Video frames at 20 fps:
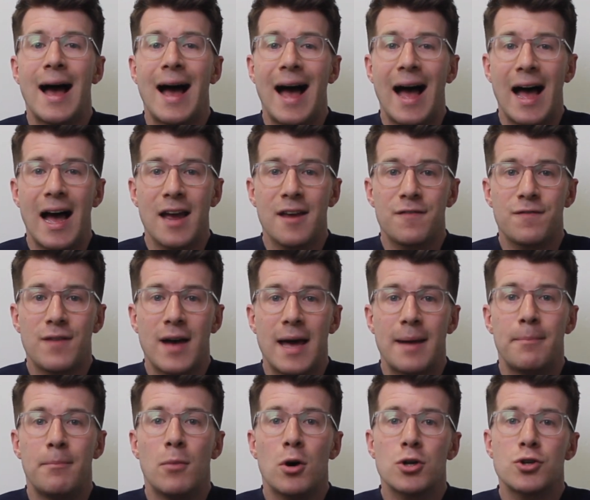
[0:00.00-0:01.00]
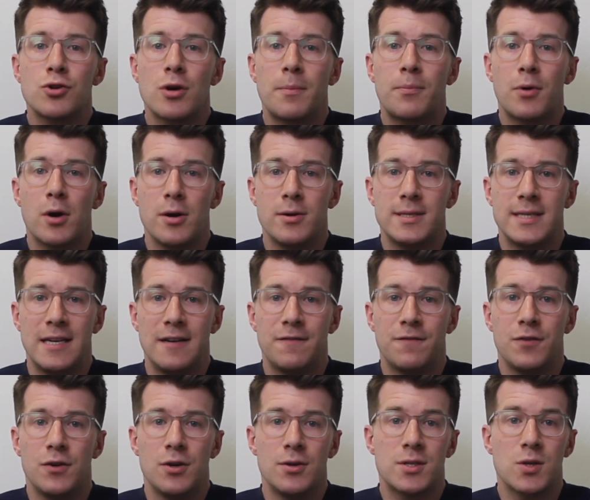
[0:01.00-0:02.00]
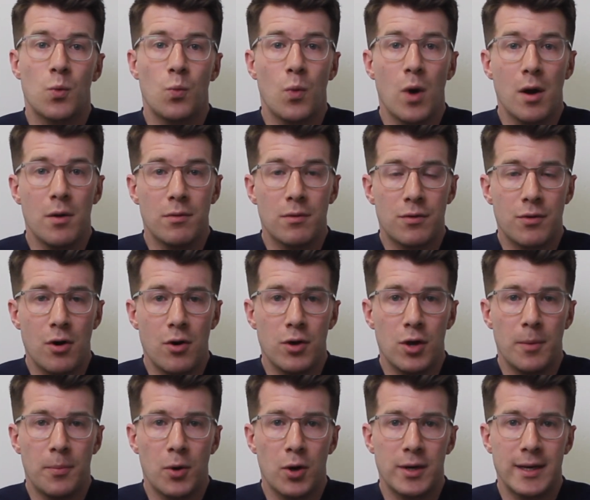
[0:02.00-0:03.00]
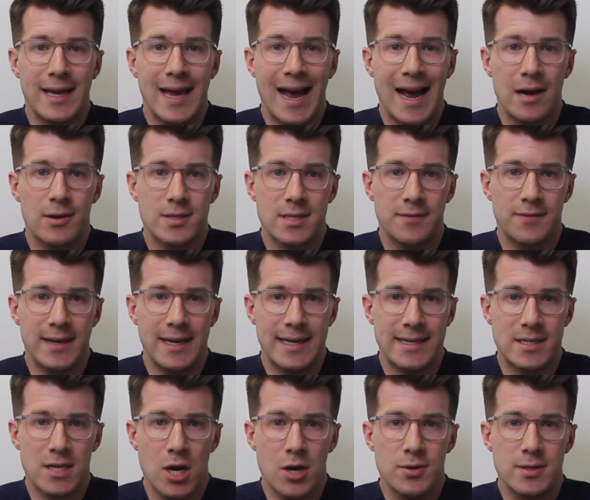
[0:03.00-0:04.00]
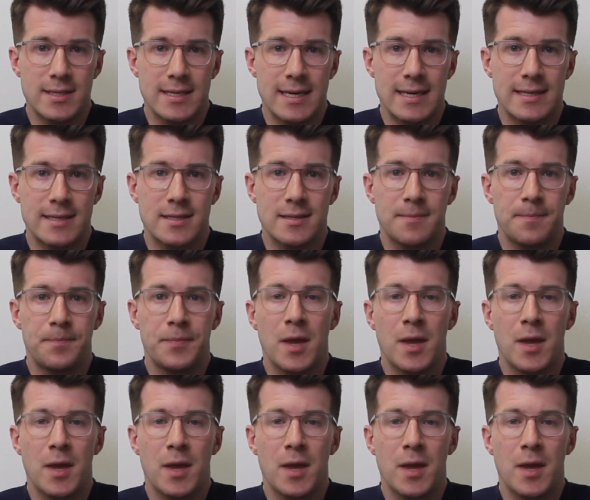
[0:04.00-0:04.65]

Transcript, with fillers: high-fat, moderate-protein foods won't throw your body out of ketosis.